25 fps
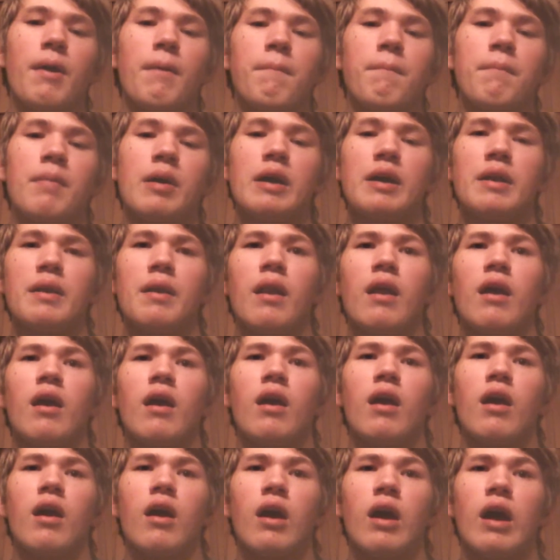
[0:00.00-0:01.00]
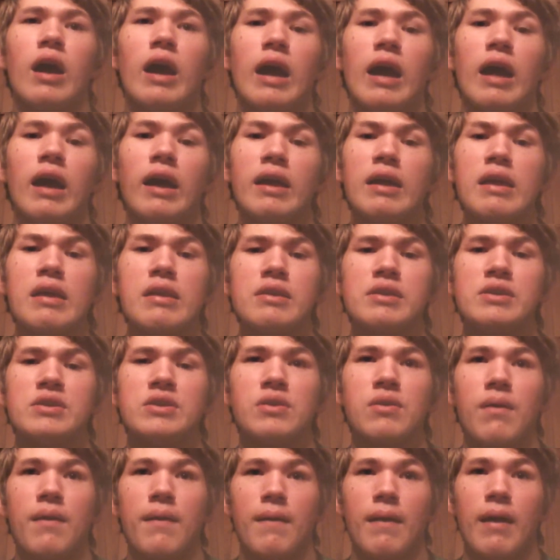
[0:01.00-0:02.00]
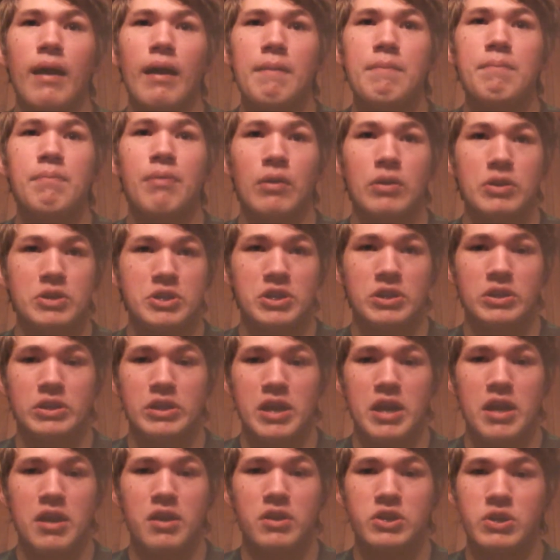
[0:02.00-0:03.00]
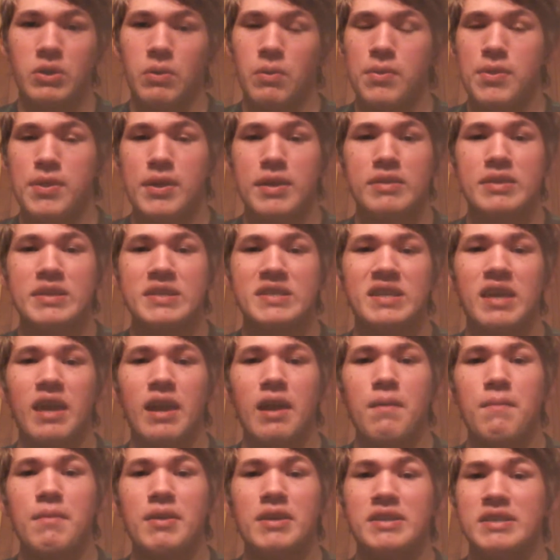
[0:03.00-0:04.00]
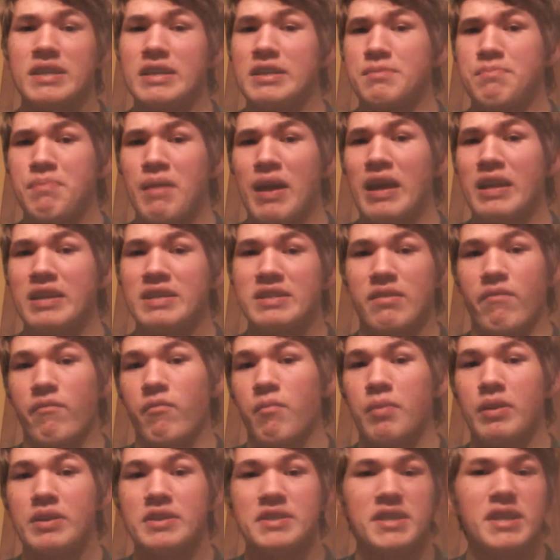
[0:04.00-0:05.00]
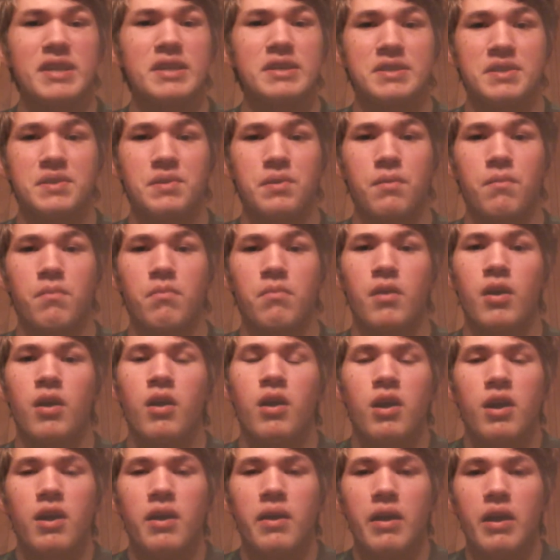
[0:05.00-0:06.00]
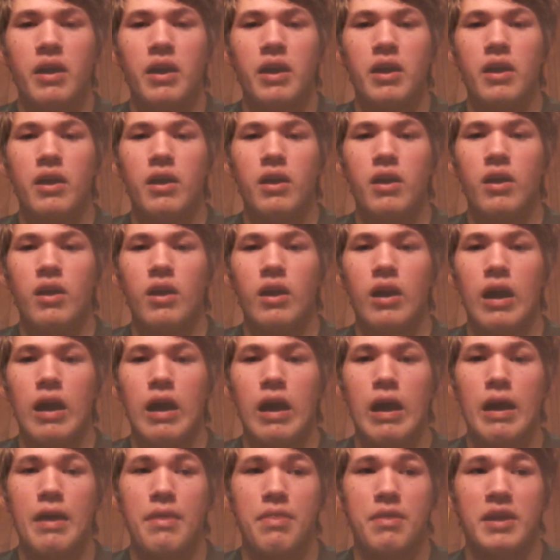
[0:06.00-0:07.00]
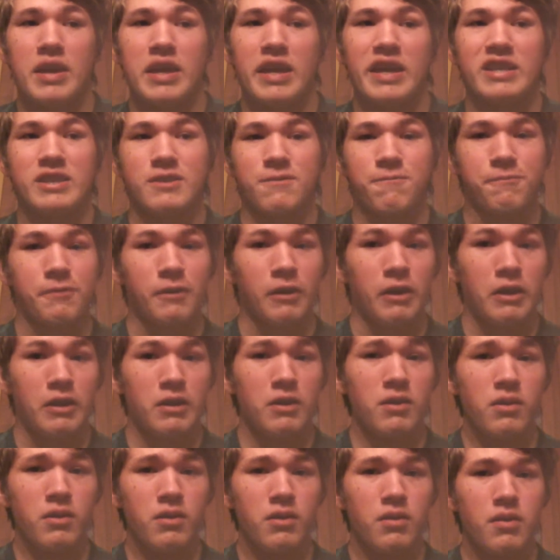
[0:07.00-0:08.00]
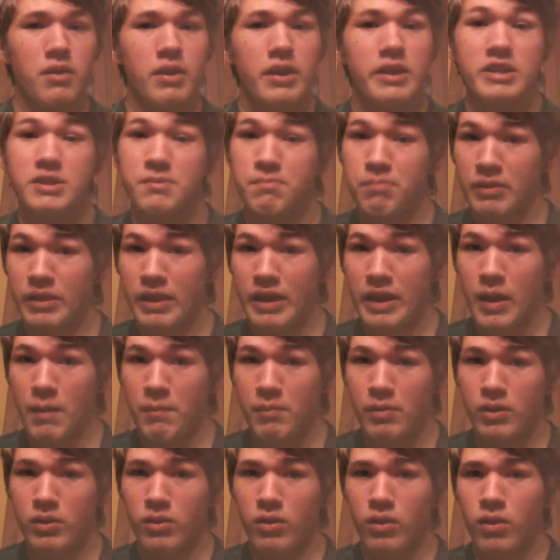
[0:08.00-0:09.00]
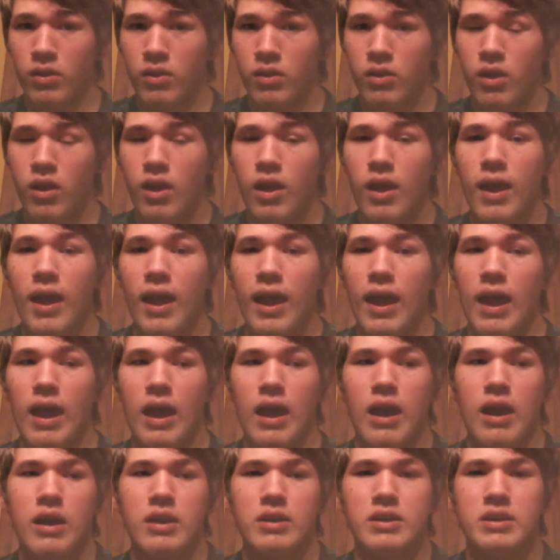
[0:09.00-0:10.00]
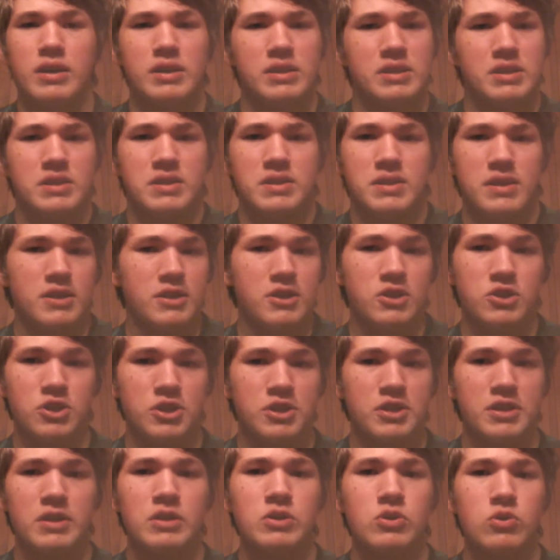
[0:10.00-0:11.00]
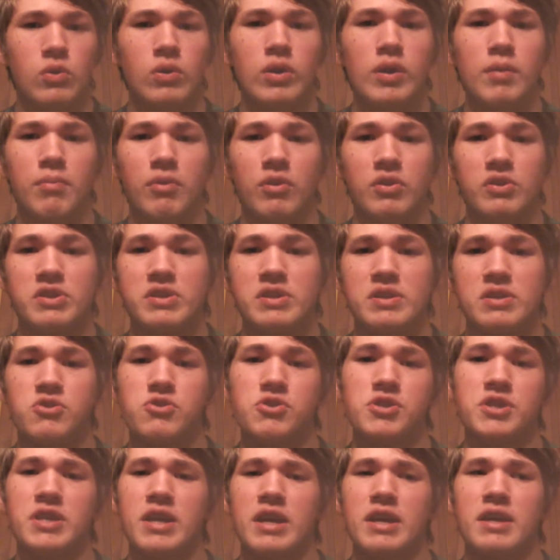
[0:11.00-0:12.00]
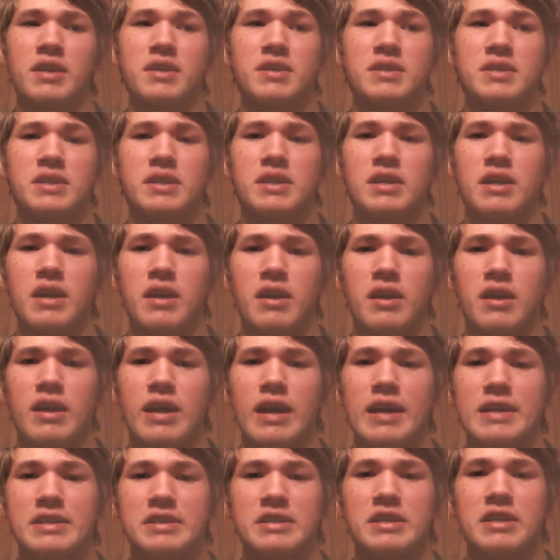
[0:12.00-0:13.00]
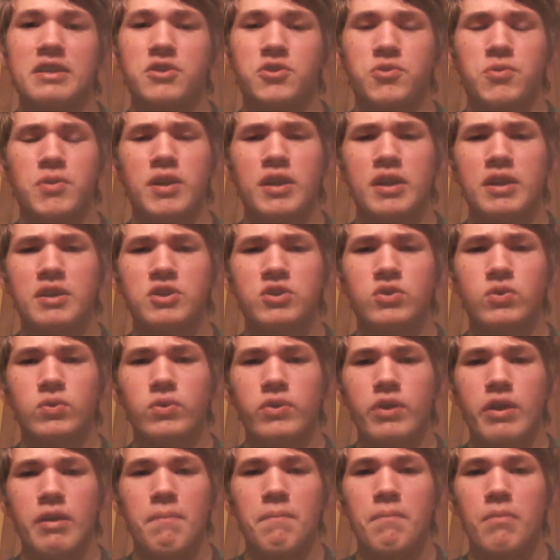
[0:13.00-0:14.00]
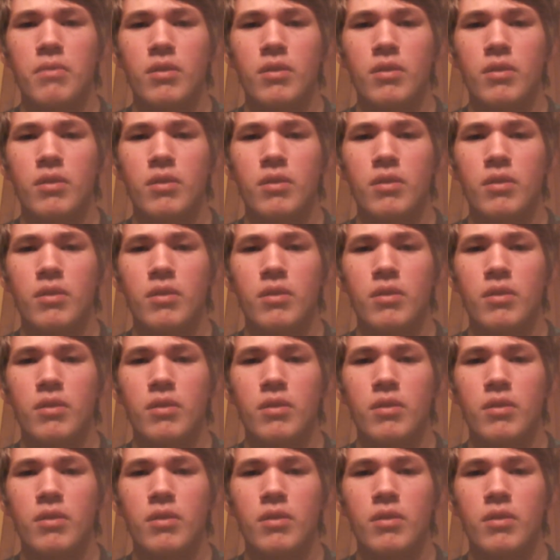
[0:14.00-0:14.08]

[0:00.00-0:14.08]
But I personally don't think this game is as bad as everybody says. I think it's fun, it's playable, and it's just enjoyable. It has an intriguing story.